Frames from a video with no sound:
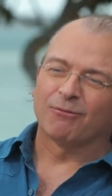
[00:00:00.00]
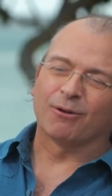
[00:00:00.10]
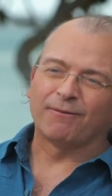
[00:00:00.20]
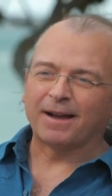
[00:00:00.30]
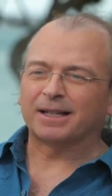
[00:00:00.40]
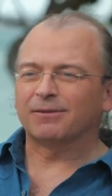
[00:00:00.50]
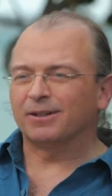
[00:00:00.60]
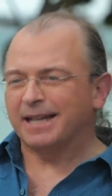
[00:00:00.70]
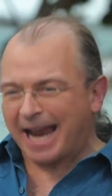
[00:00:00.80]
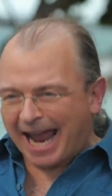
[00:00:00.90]
we're
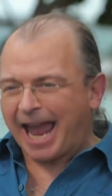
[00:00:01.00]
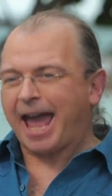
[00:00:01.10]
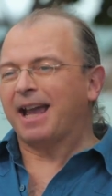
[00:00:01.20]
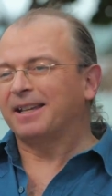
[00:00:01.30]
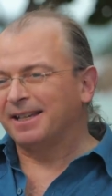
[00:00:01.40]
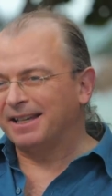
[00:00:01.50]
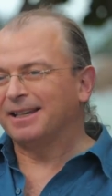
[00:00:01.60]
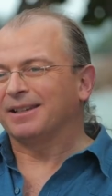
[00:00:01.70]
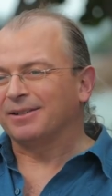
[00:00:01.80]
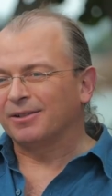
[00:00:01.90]
effectively hacking
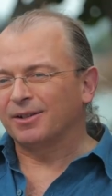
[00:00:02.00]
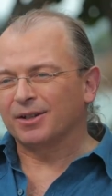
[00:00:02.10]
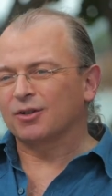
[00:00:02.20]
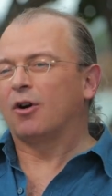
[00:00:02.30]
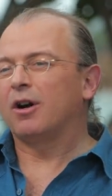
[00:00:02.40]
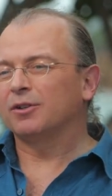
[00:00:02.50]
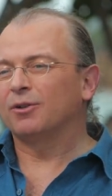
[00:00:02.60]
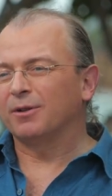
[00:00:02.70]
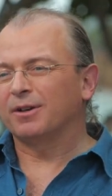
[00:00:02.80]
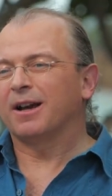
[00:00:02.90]
in to this
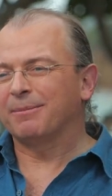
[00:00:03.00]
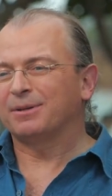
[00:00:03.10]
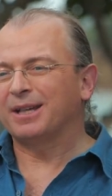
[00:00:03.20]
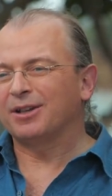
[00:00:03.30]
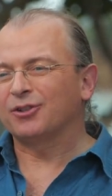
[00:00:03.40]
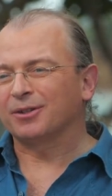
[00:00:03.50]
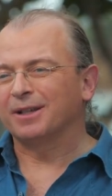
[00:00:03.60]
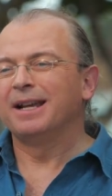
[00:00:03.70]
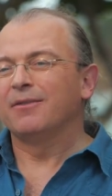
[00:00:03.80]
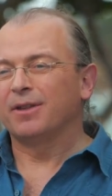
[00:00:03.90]
ongoing
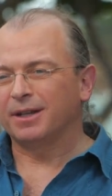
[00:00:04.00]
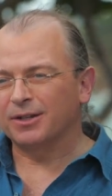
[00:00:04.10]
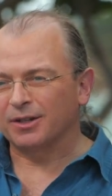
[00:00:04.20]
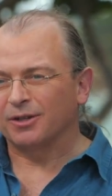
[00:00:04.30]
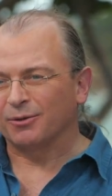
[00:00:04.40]
computation that is the